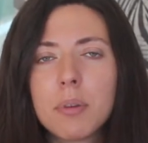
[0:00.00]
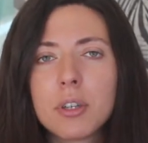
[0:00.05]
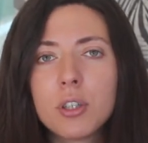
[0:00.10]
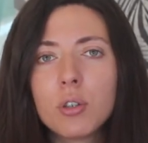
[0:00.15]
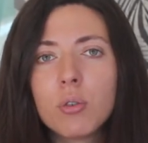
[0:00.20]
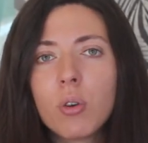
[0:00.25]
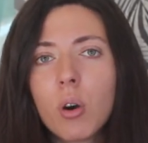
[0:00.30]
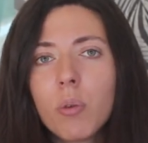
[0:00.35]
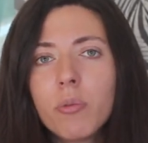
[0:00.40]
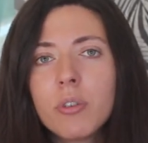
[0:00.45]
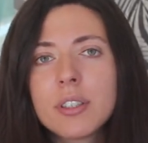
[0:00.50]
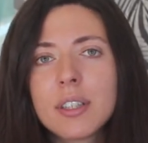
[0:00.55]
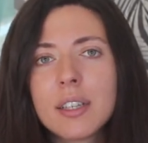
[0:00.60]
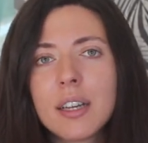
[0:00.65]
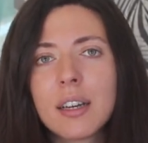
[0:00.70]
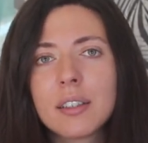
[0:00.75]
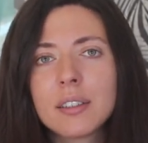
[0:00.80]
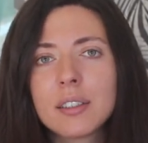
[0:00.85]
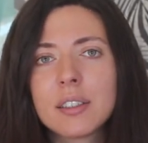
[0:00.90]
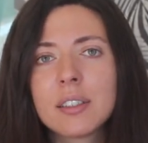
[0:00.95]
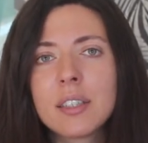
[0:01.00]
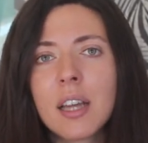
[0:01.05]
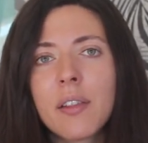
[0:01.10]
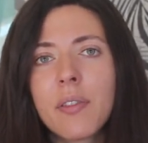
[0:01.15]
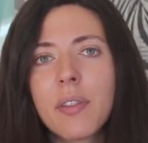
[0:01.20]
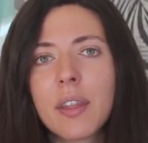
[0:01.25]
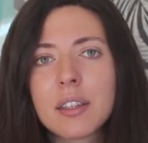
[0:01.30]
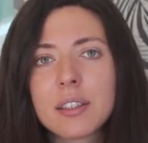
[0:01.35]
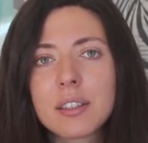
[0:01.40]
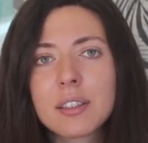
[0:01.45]
but you obviously
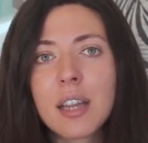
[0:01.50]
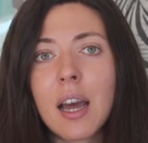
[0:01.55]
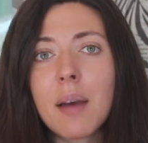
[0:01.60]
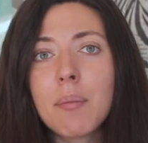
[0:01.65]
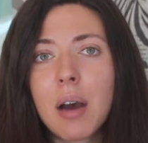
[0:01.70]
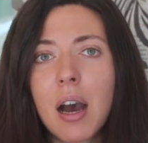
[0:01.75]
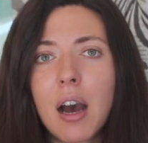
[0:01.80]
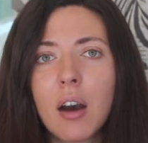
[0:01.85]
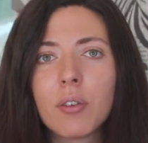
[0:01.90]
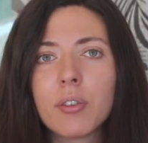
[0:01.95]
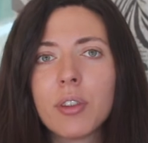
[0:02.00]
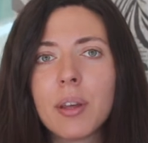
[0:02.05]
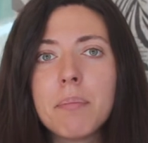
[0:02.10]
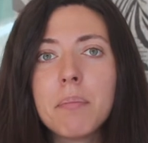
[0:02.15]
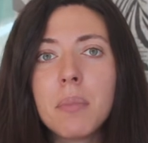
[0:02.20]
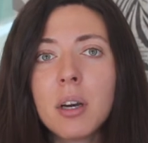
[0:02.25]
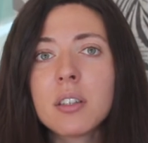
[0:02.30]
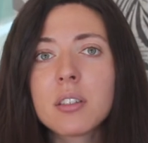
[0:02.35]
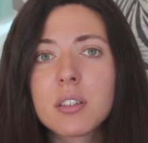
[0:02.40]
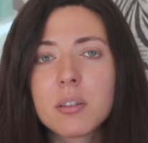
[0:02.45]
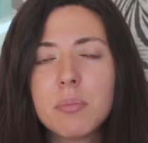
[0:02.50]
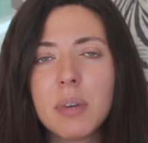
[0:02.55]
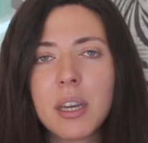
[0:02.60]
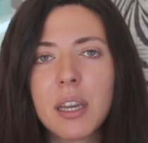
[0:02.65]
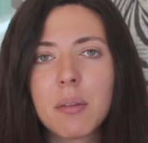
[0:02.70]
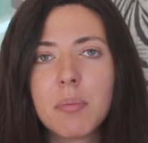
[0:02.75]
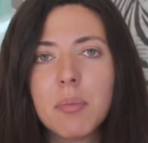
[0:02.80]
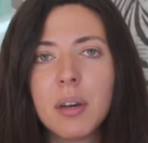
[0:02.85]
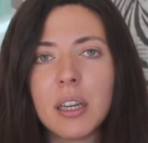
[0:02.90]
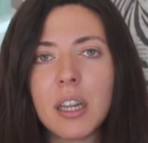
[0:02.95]
understand that somehow they they must
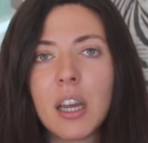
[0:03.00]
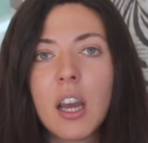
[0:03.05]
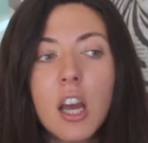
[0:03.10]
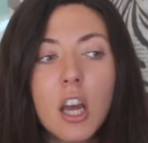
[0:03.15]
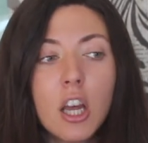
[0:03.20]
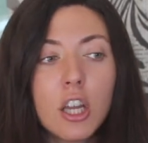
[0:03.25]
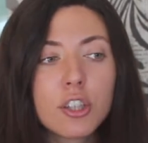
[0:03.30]
make money.